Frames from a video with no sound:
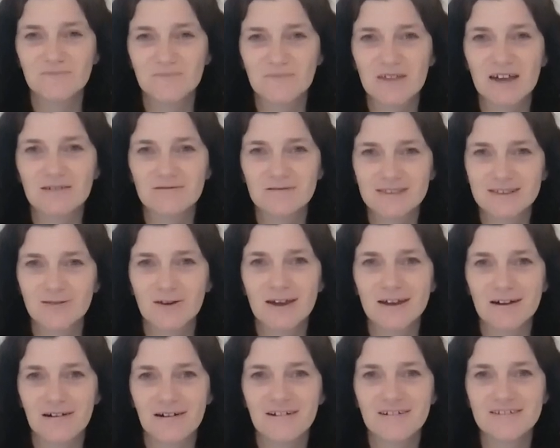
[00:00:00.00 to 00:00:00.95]
that was
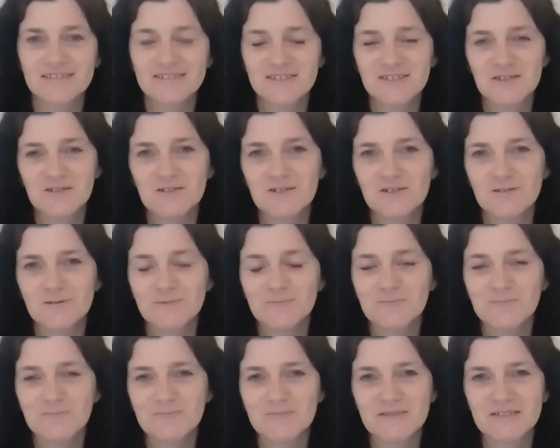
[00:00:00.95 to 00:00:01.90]
quite hard to
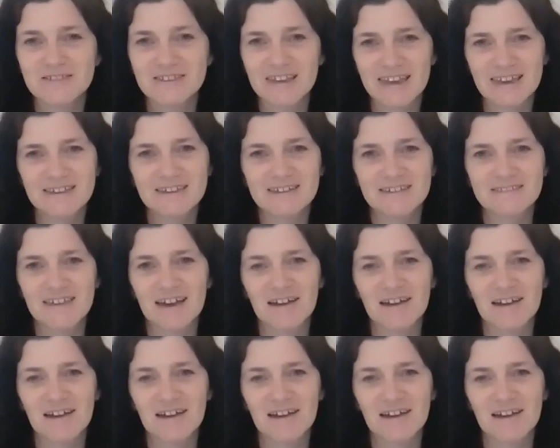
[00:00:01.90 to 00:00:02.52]
take at